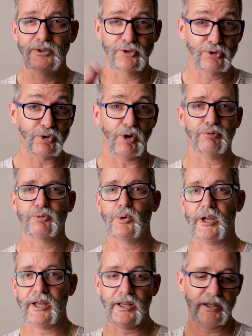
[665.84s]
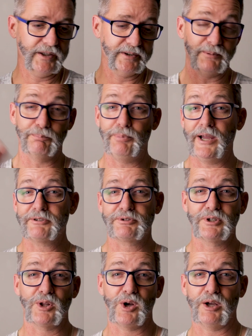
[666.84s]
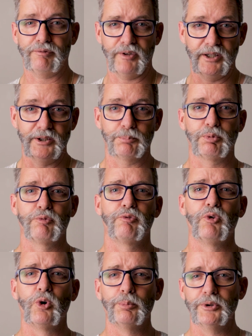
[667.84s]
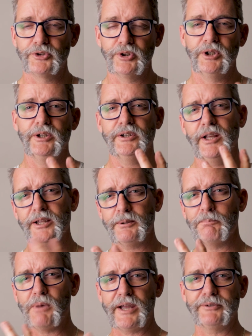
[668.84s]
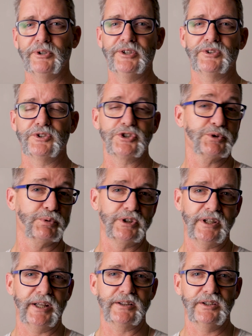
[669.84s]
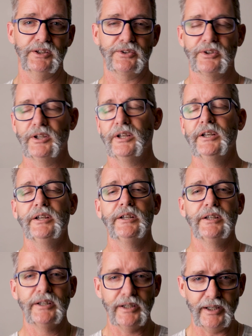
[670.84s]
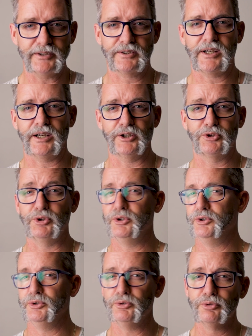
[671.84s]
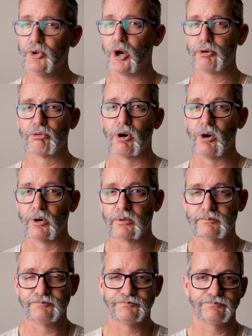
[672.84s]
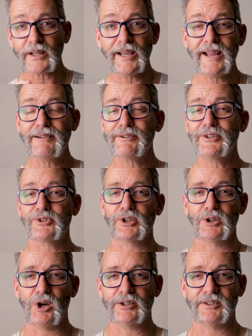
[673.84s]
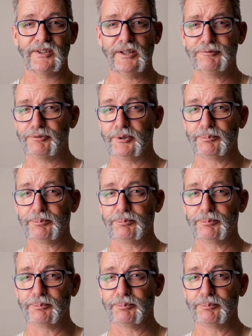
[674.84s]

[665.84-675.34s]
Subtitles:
the software, the battery life, and the performance. They're the main reasons you would get this. It's gonna do you no wrong. Areas I'd like to see for